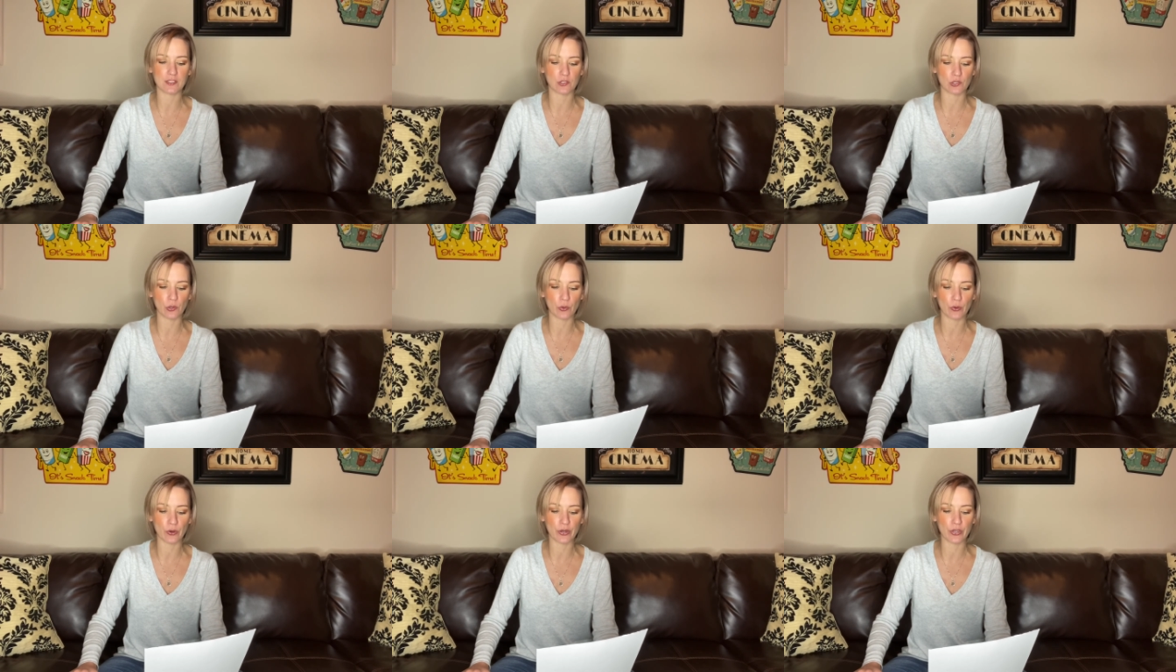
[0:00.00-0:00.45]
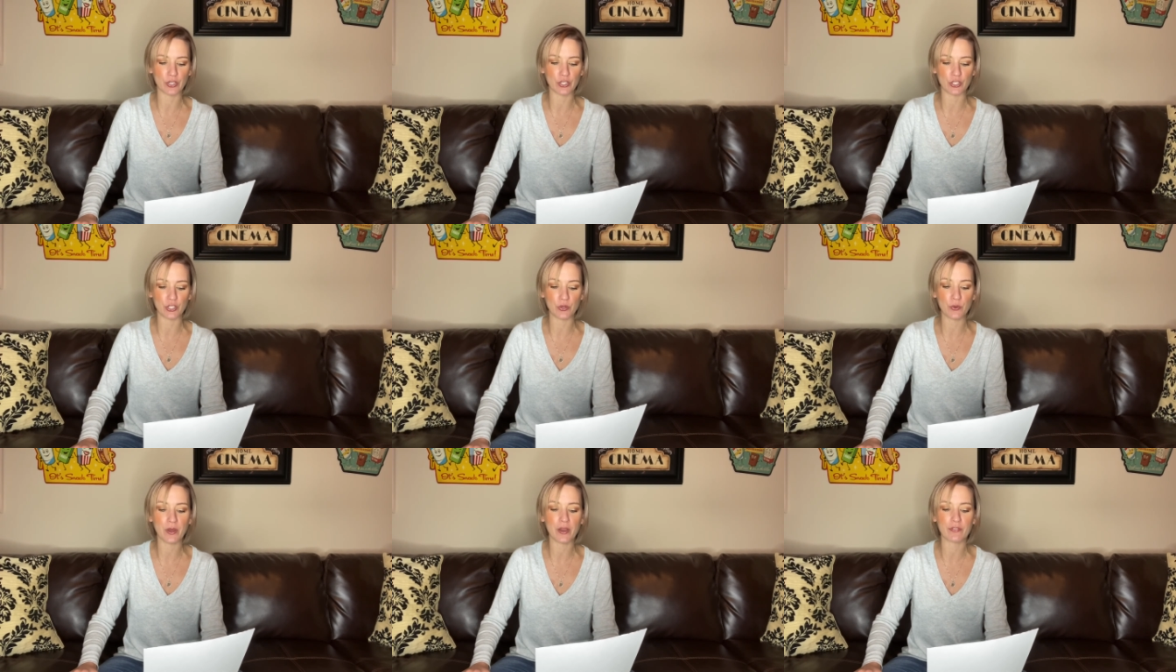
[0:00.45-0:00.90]
Lord,
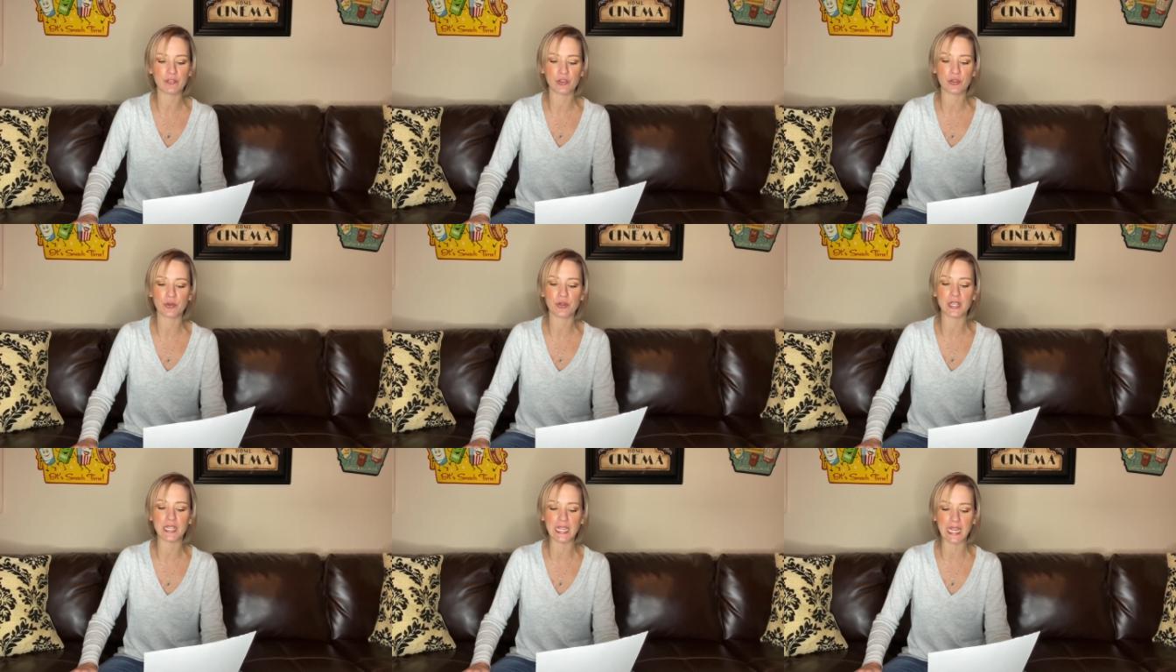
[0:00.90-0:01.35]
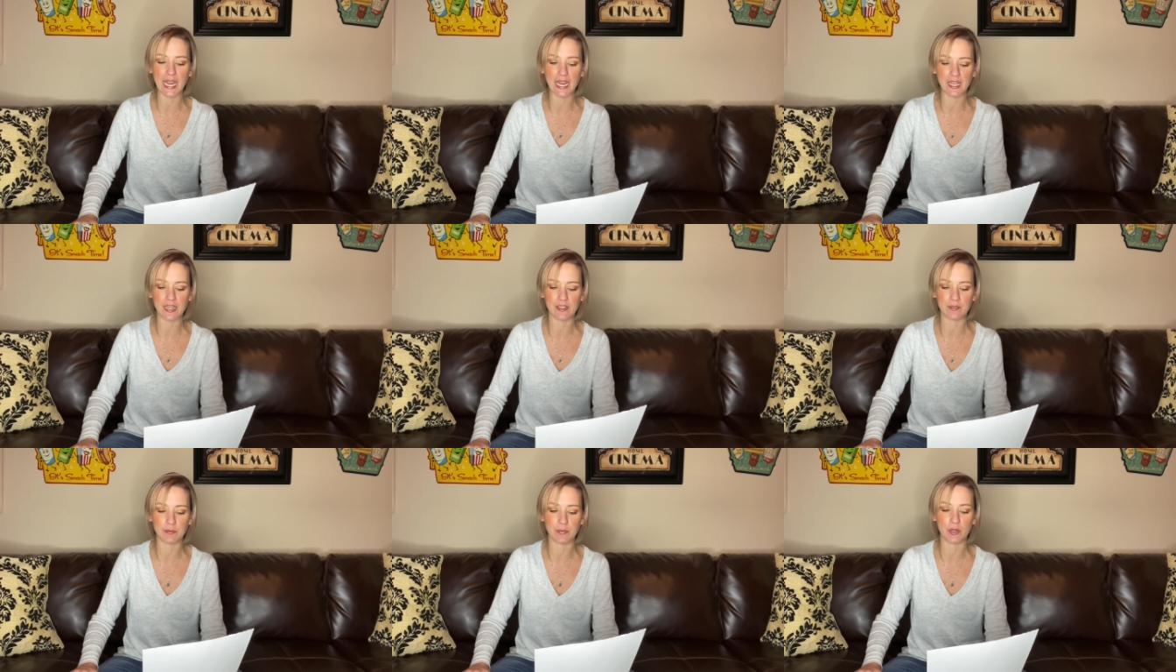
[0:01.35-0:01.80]
you have
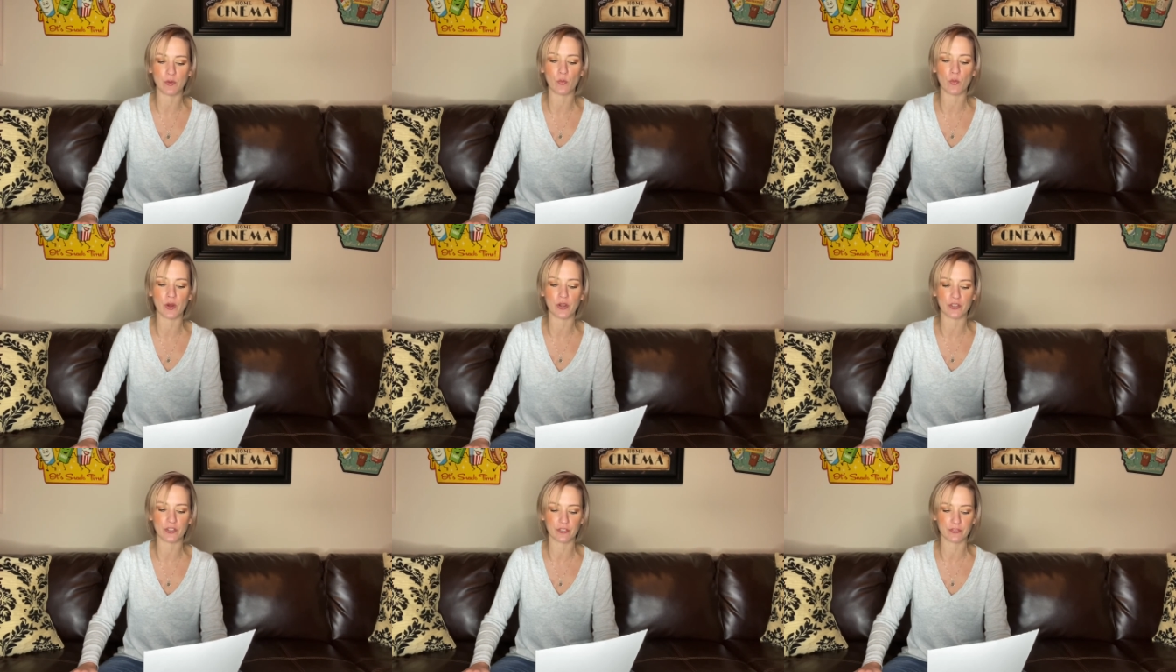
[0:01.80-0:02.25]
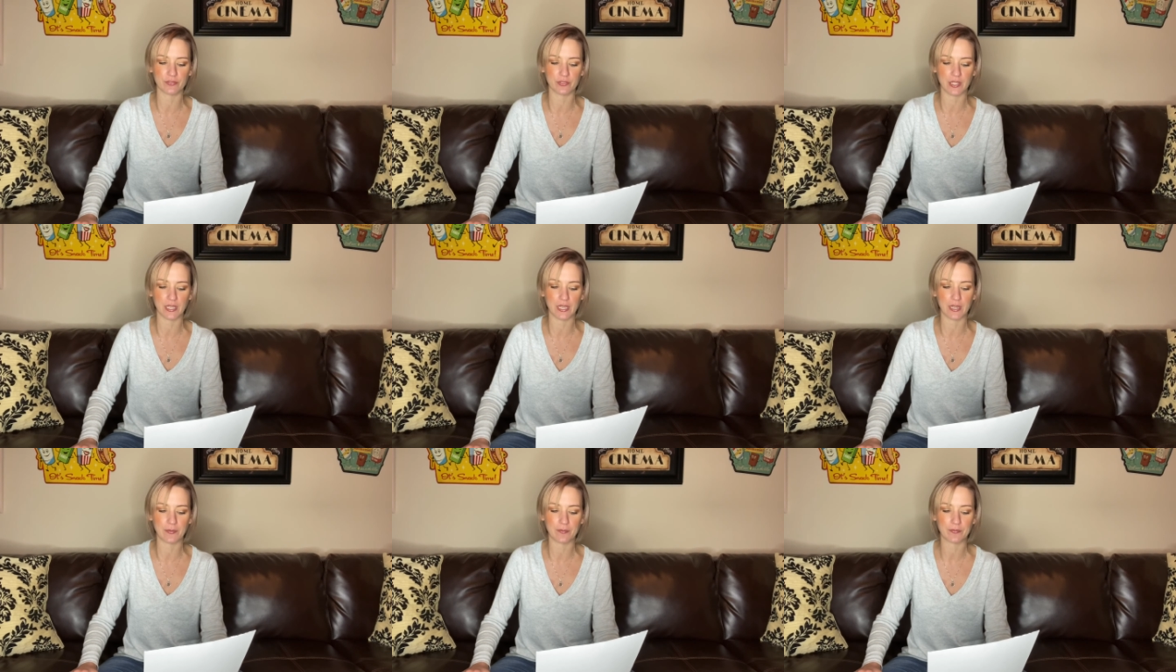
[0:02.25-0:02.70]
created me
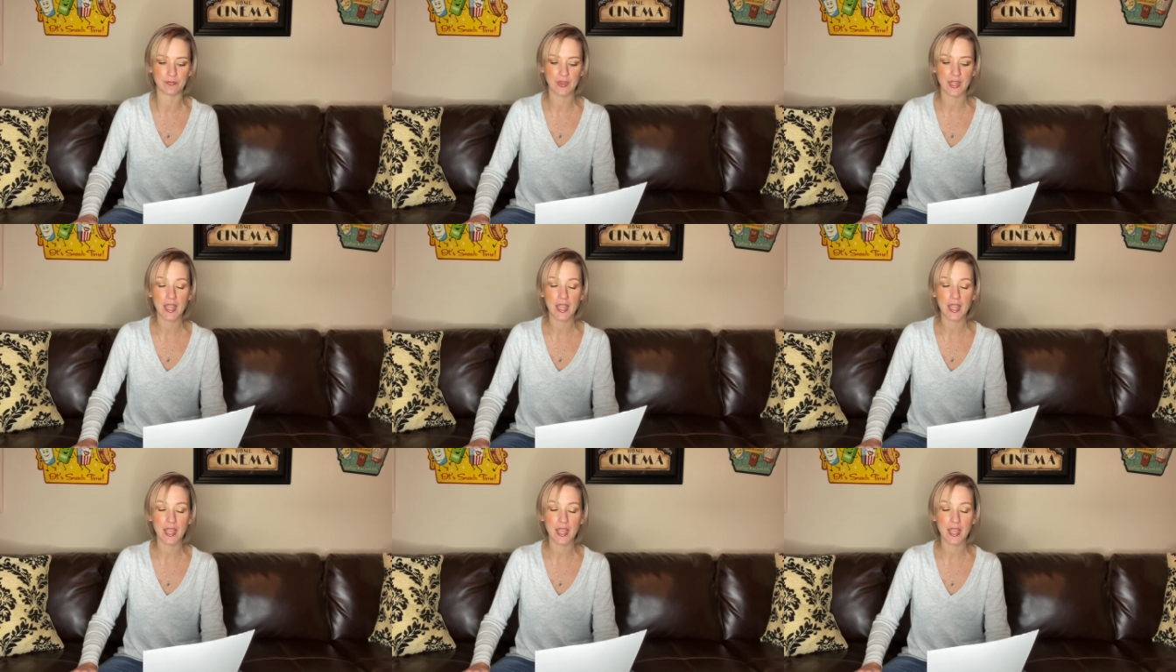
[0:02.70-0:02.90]
wonderfully.